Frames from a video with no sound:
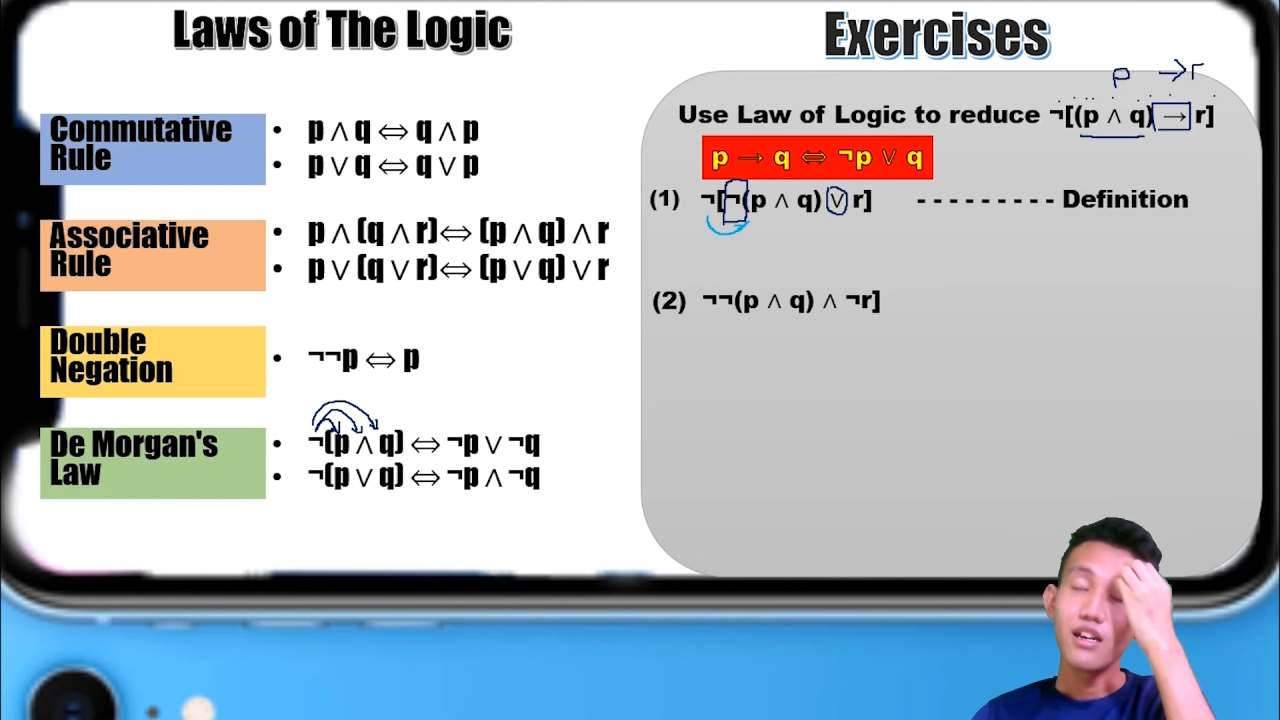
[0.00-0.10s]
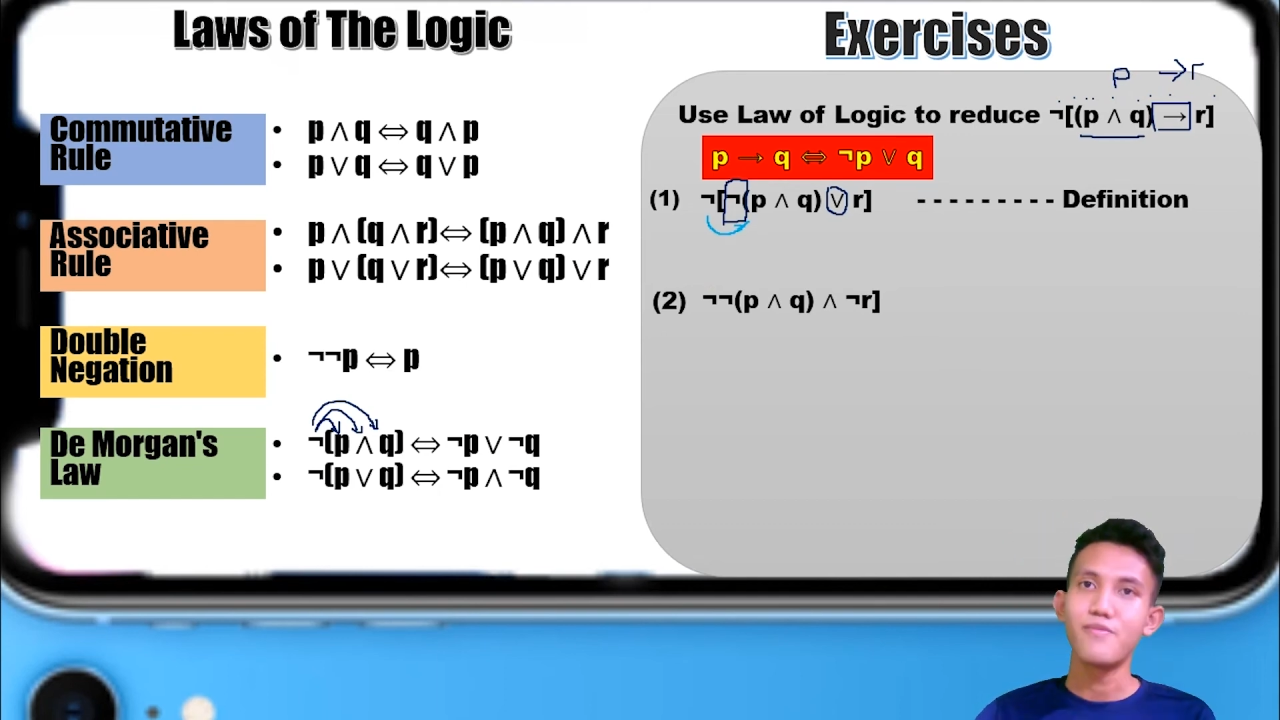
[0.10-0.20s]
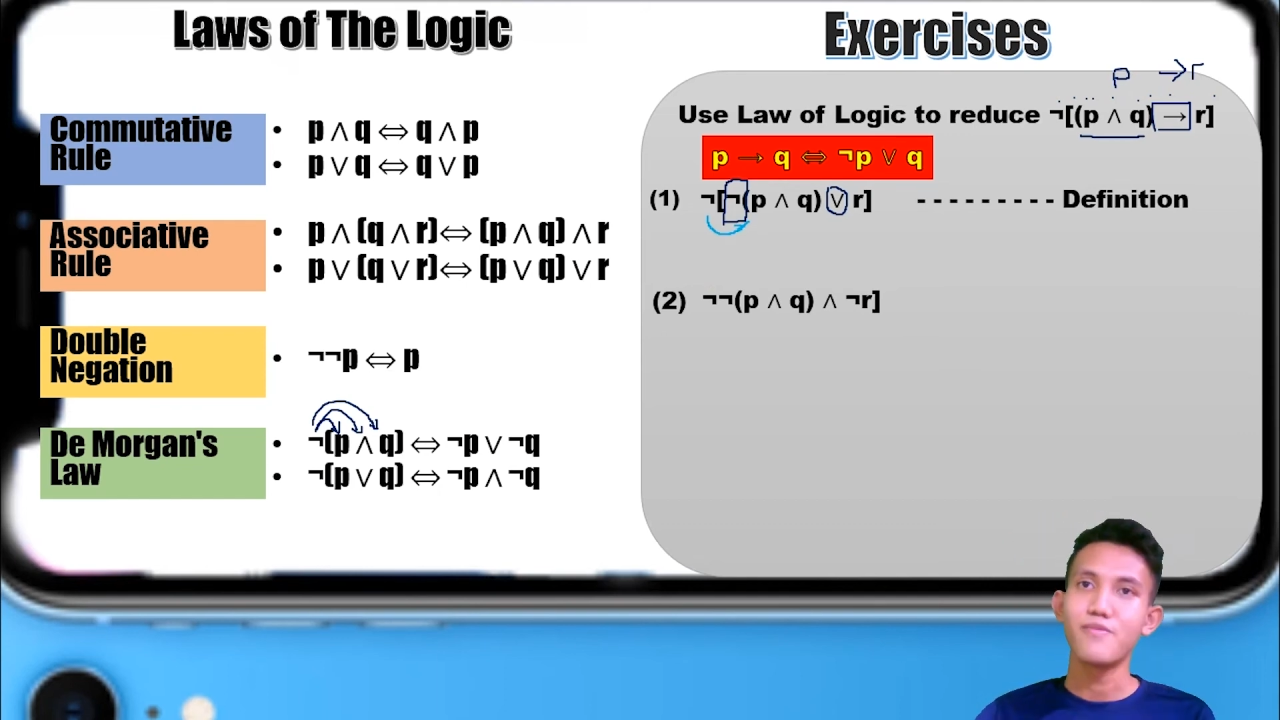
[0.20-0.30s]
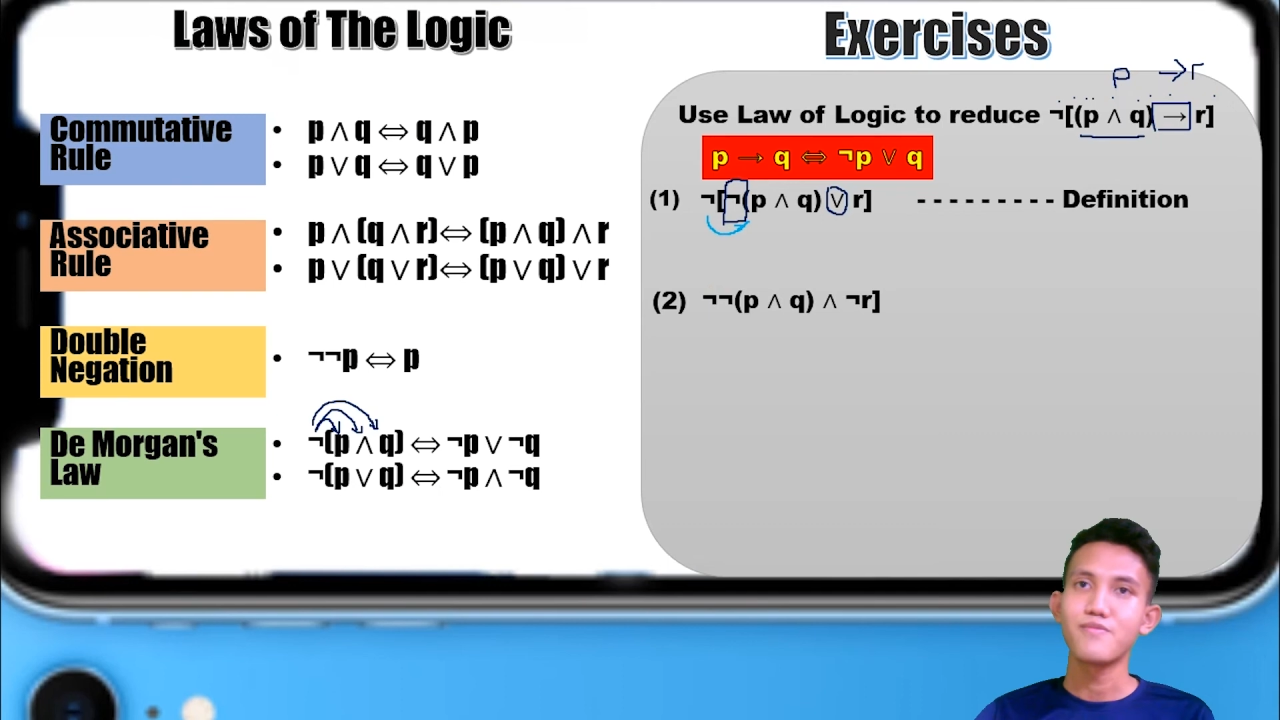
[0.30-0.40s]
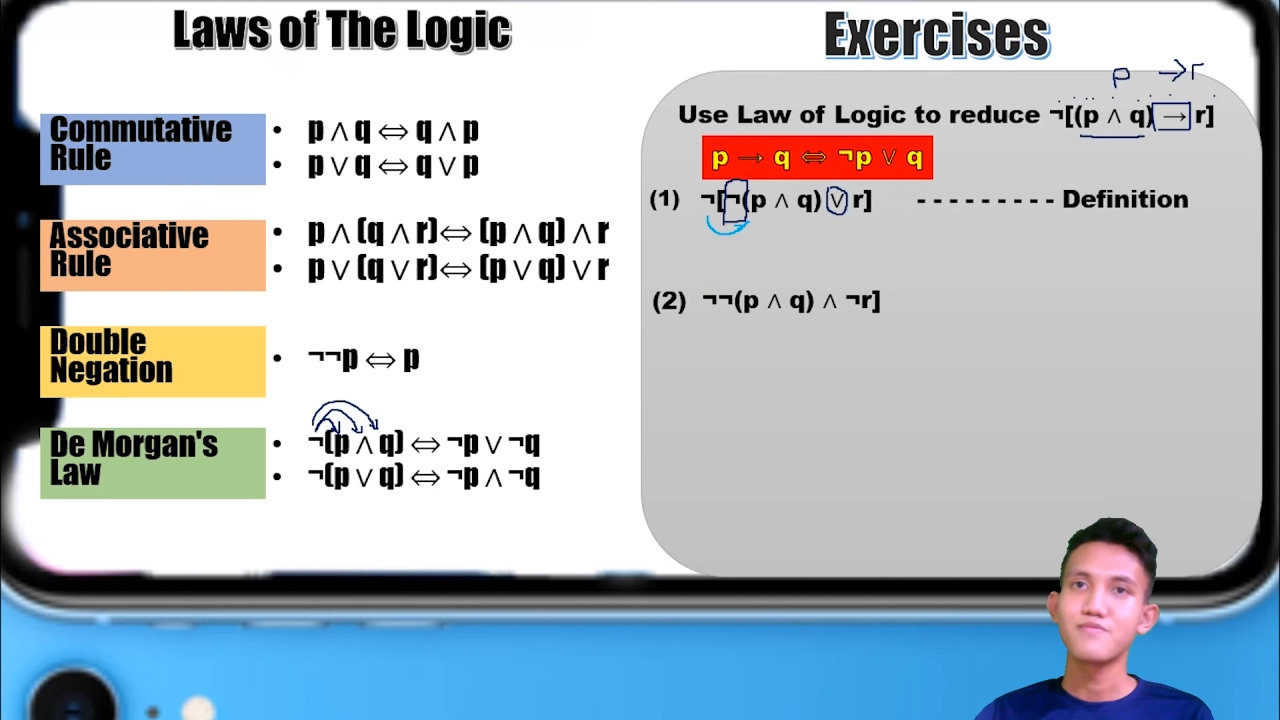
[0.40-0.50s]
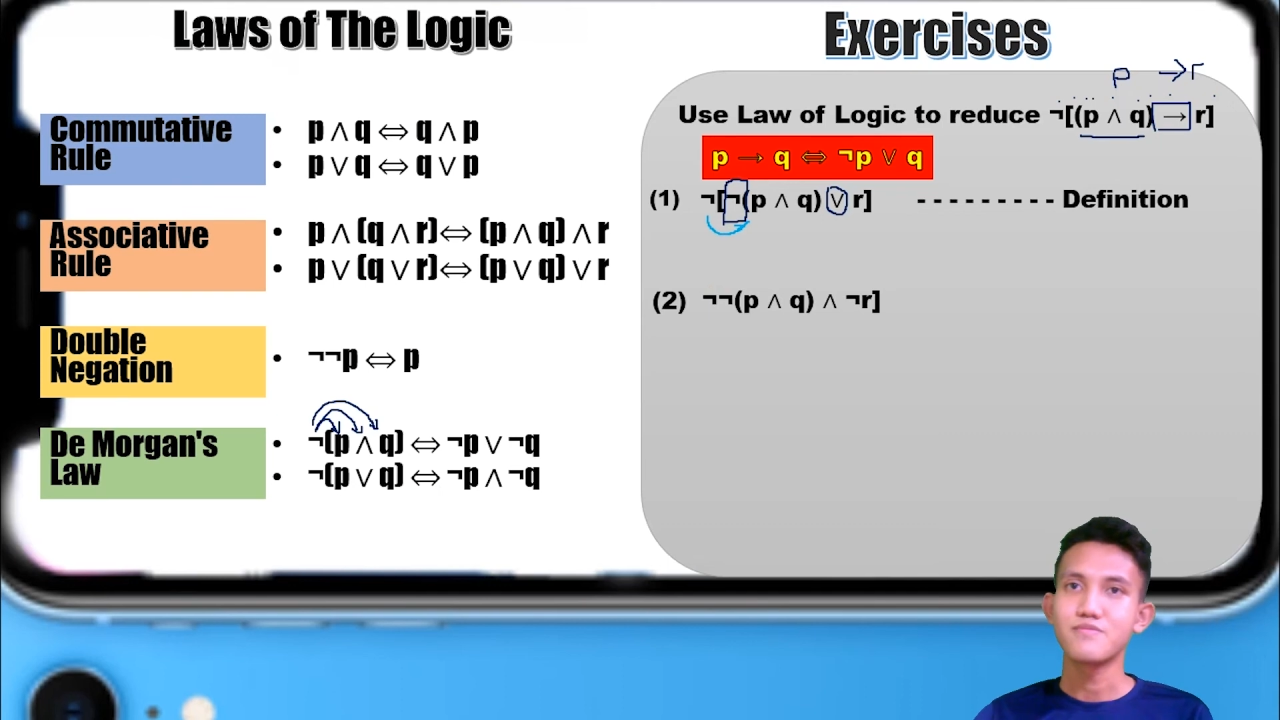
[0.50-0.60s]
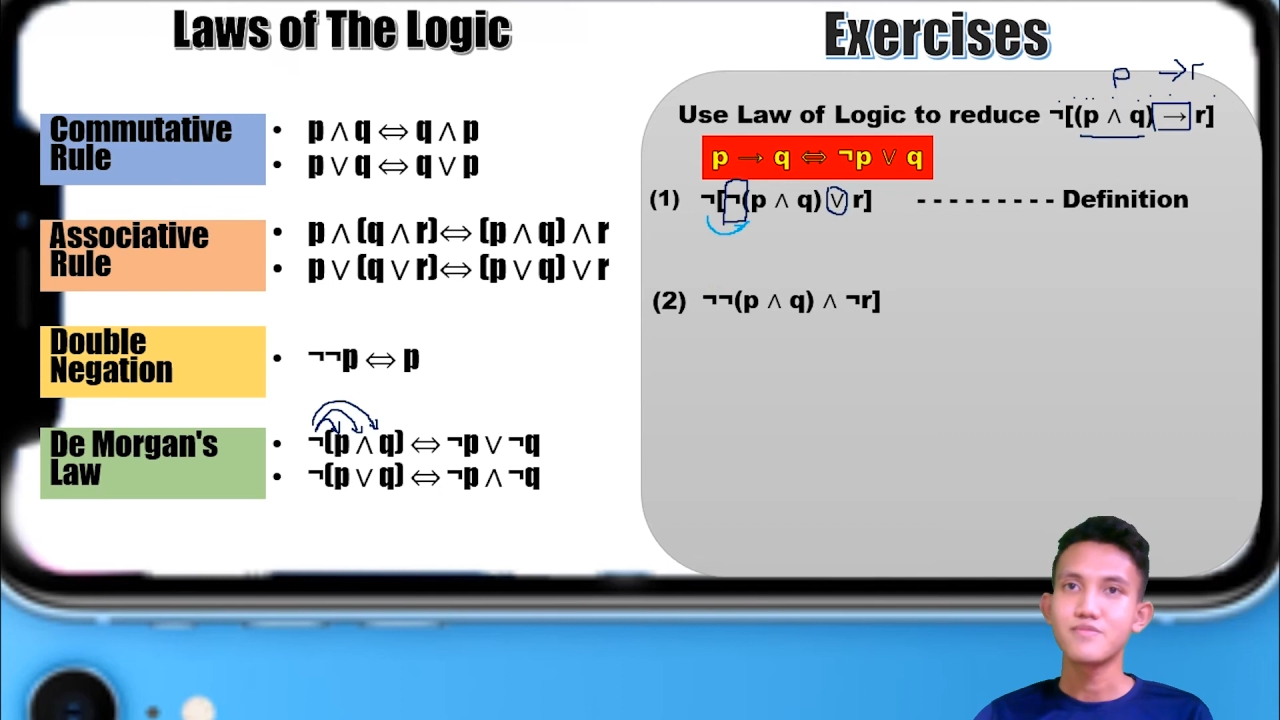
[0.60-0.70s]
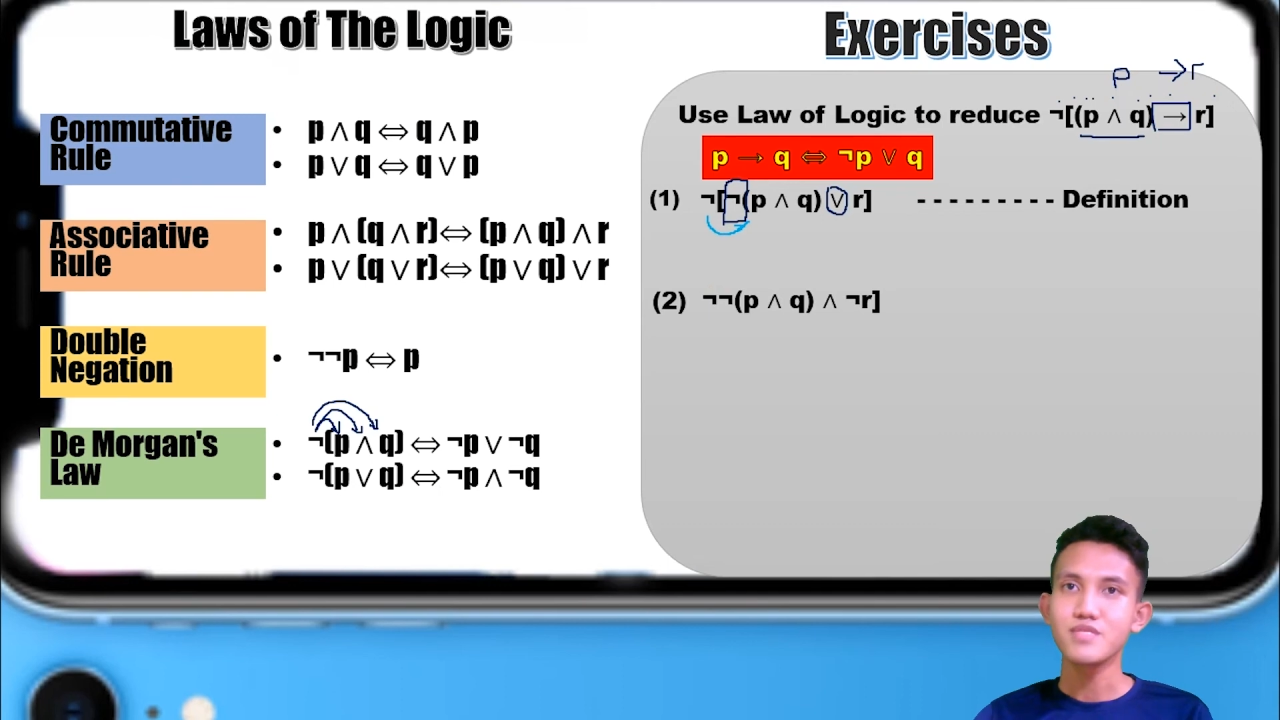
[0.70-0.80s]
column.